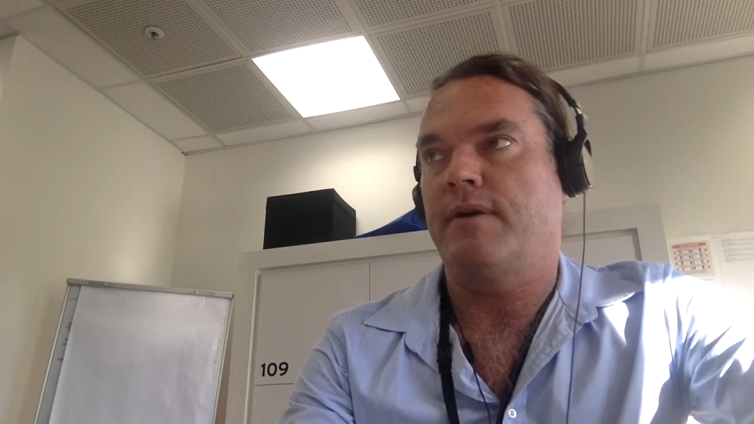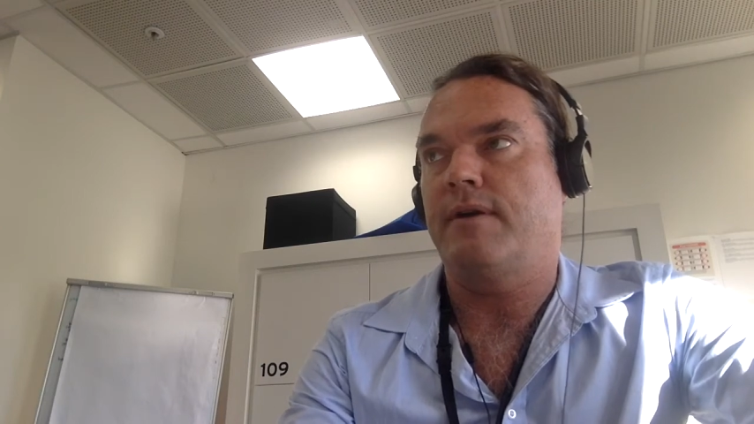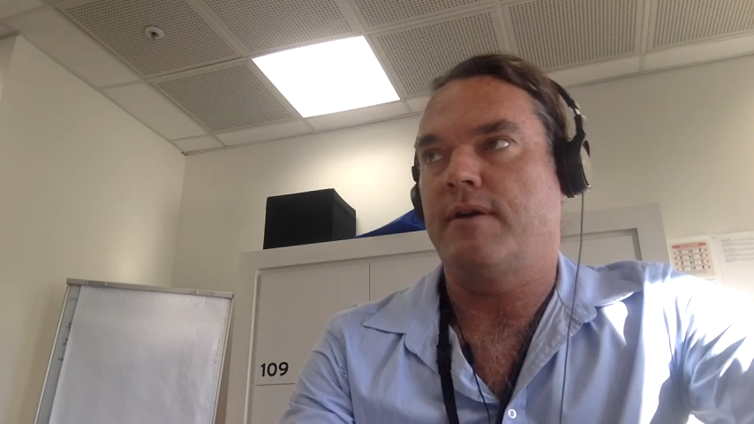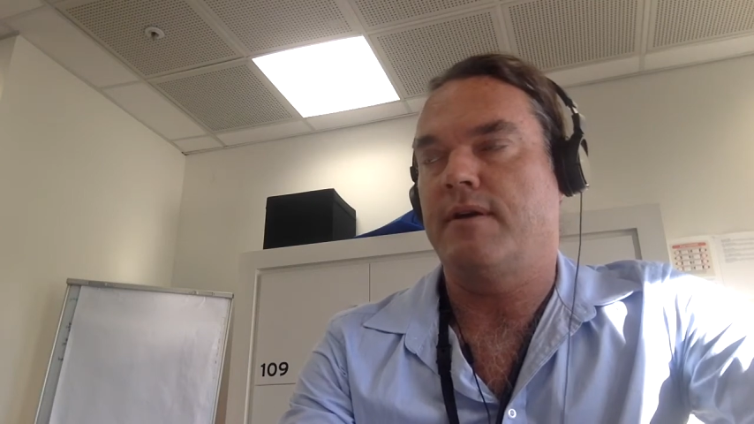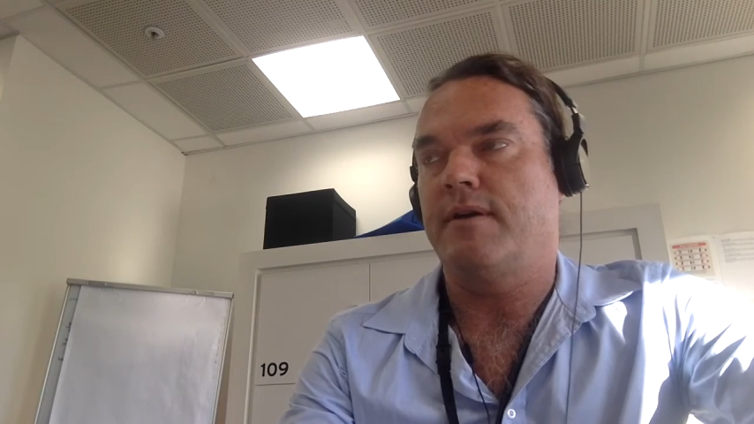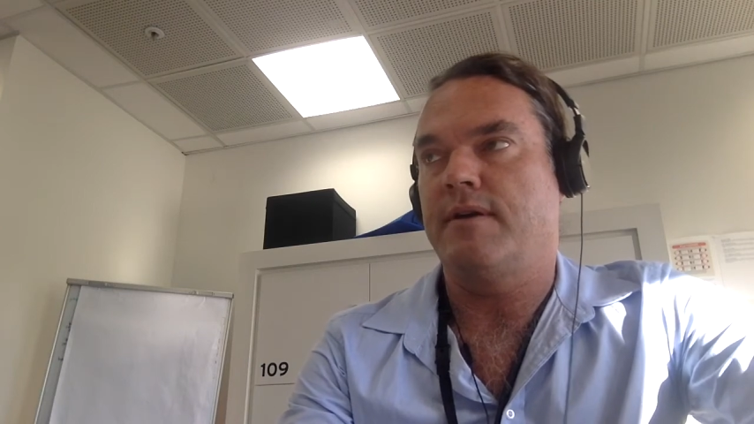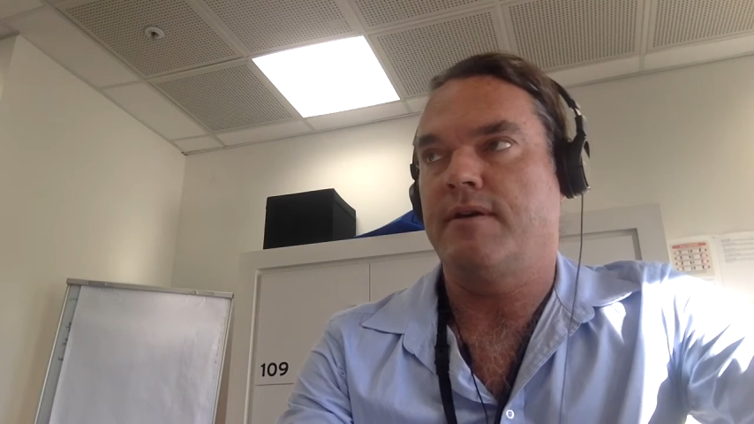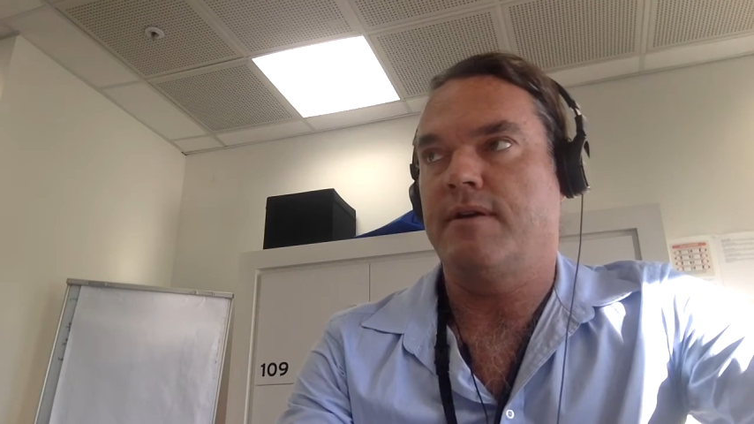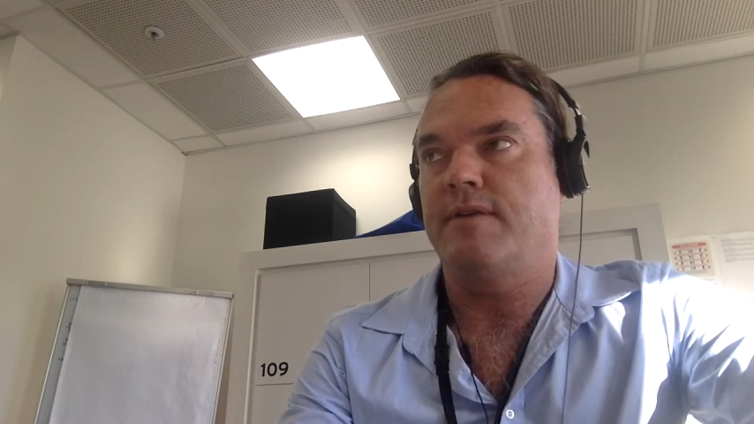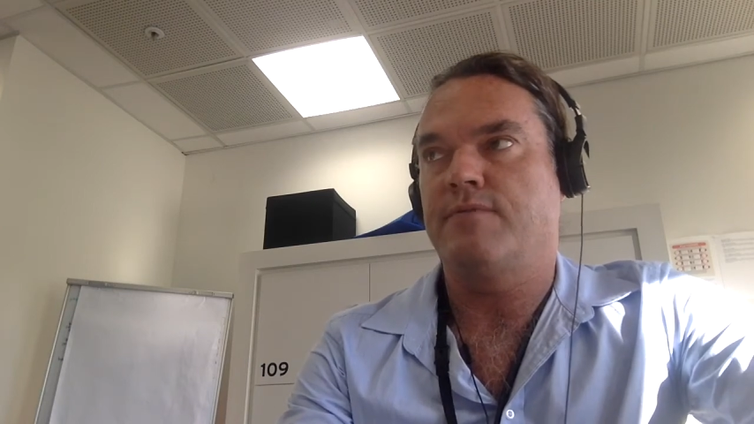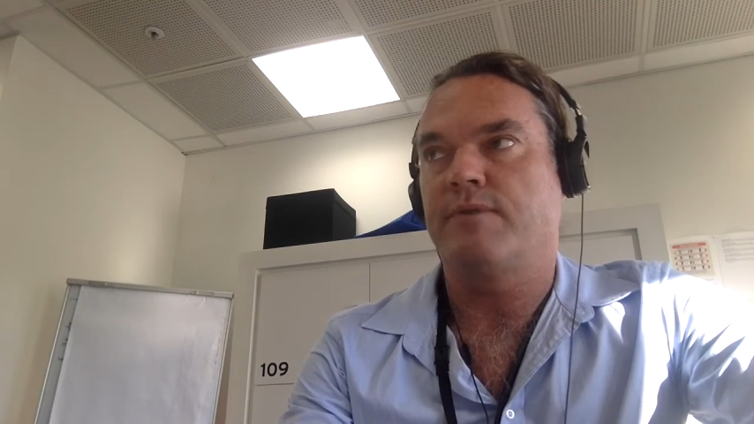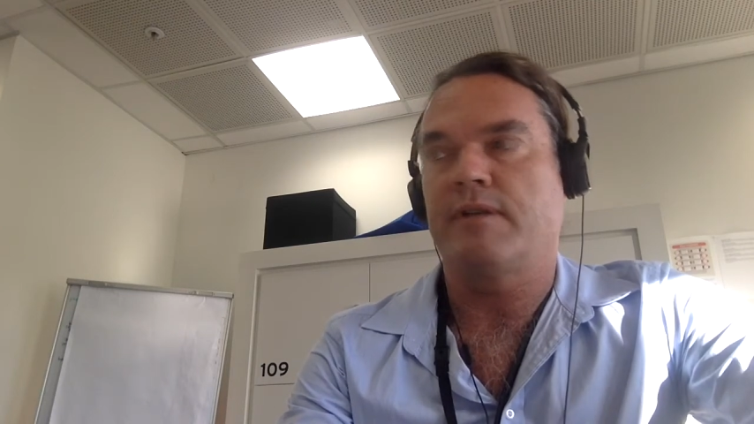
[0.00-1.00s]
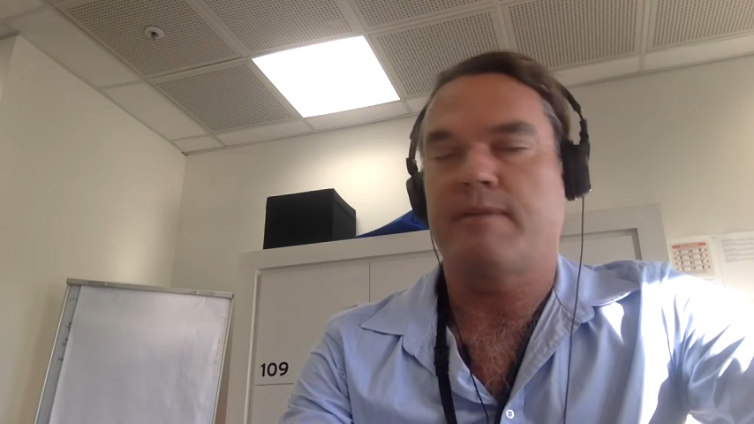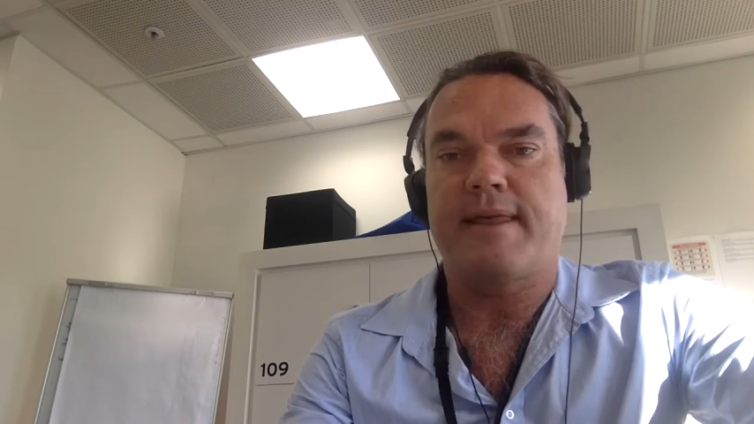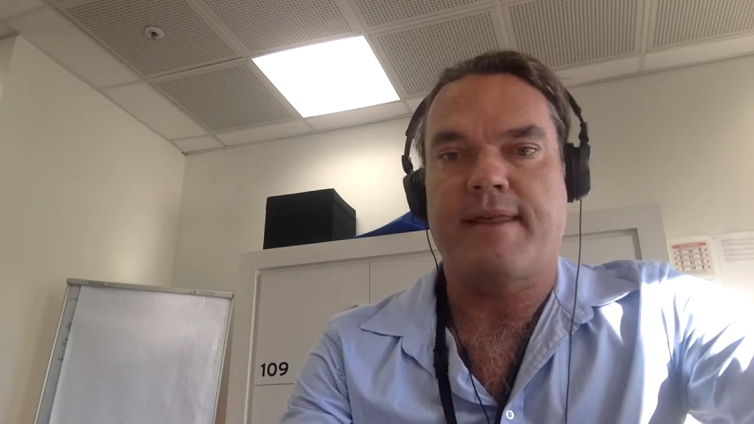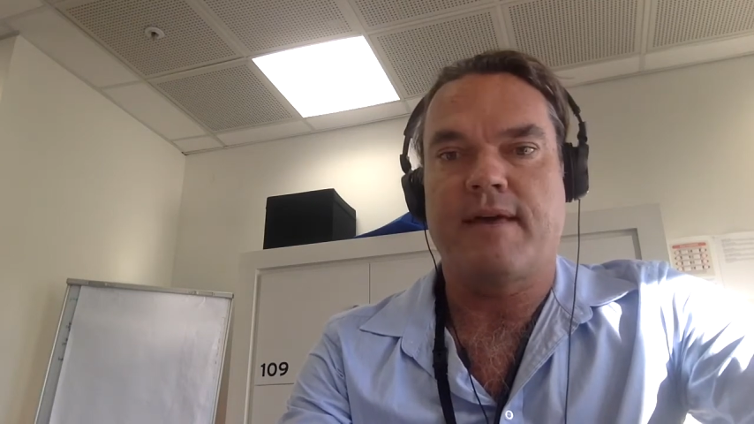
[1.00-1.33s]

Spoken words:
is really about the